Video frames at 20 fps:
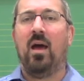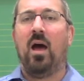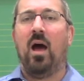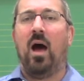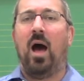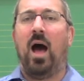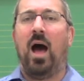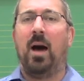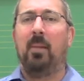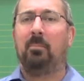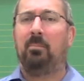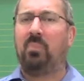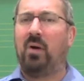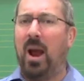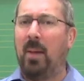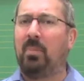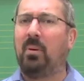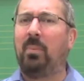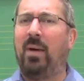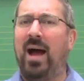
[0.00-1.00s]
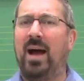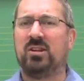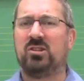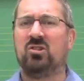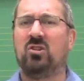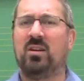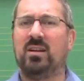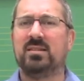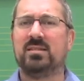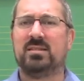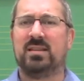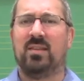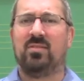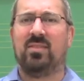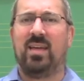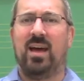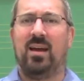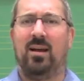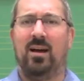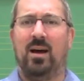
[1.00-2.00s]
Um, proper posture can set
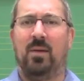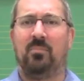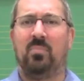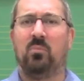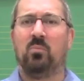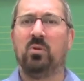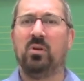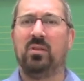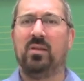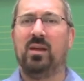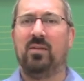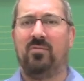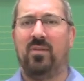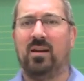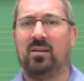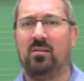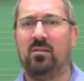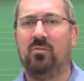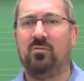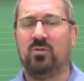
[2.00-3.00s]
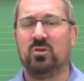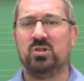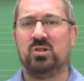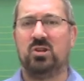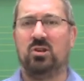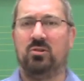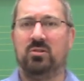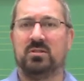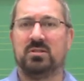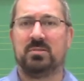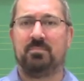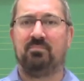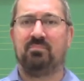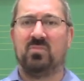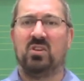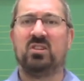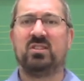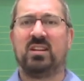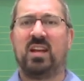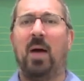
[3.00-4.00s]
that up really effectively for students.
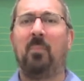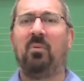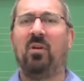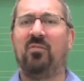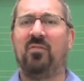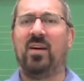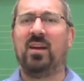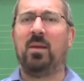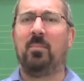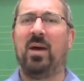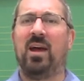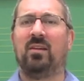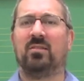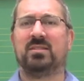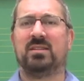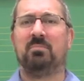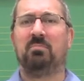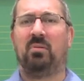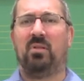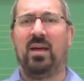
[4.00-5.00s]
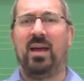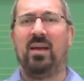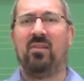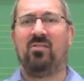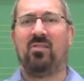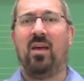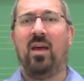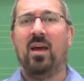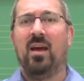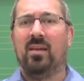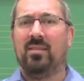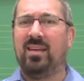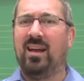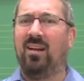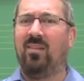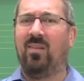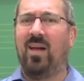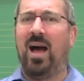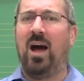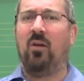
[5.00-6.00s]
There's a couple of fundamentals in place that
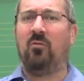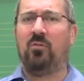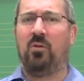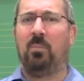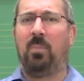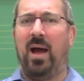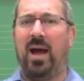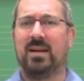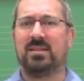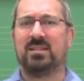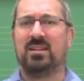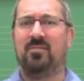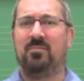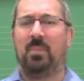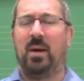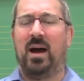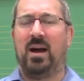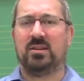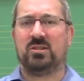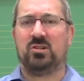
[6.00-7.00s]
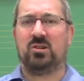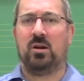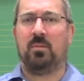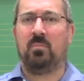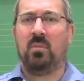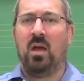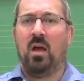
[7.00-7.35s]
allow for positive posture.